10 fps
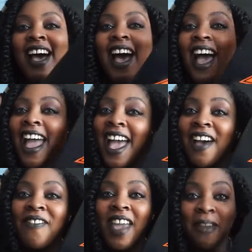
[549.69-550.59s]
I
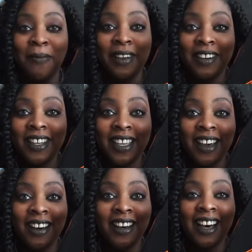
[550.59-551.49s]
have a mirror,
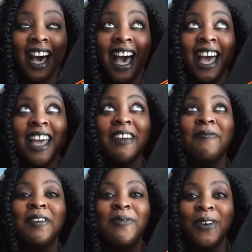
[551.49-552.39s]
y'all. I have
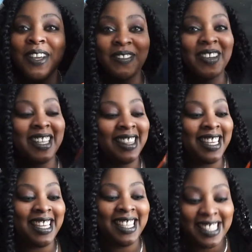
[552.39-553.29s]
been wanting one of
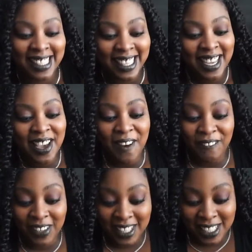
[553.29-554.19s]
these
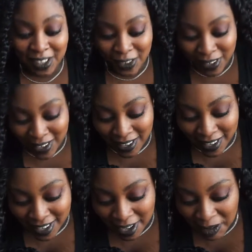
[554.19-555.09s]
for so
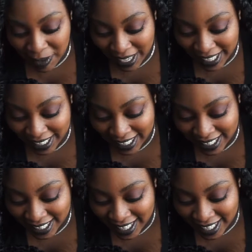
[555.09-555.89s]
long. Oh my goodness.